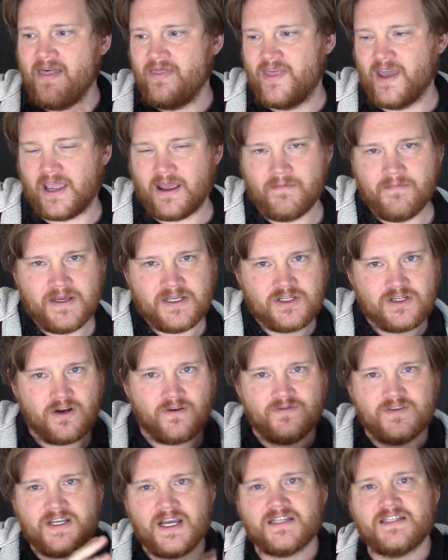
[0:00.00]
that can be
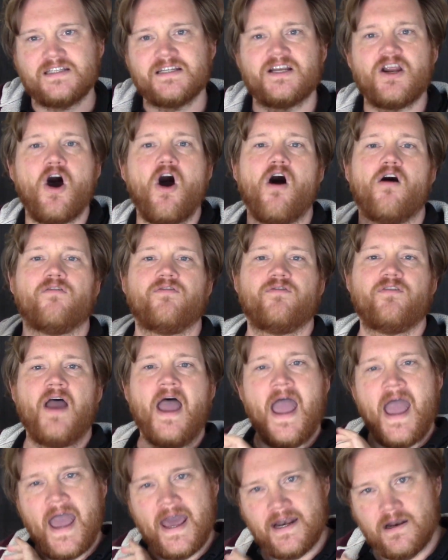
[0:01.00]
sort of dusted off
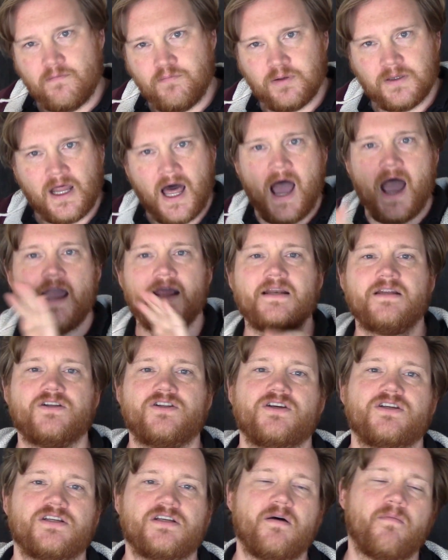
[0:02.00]
and applied
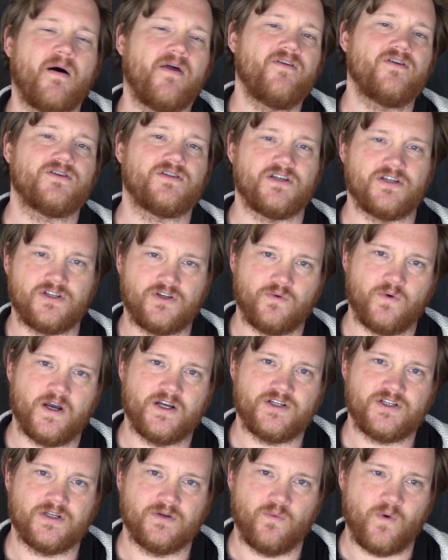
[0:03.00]
to some other
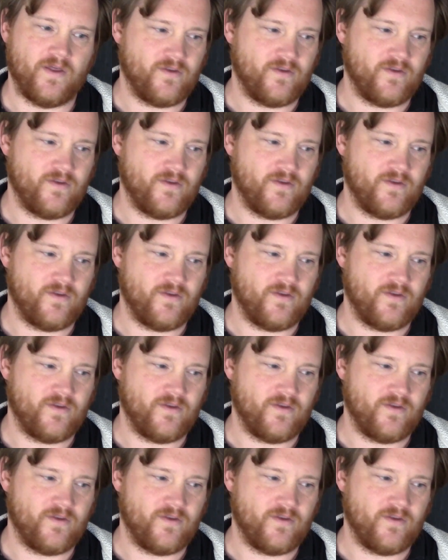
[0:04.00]
situation,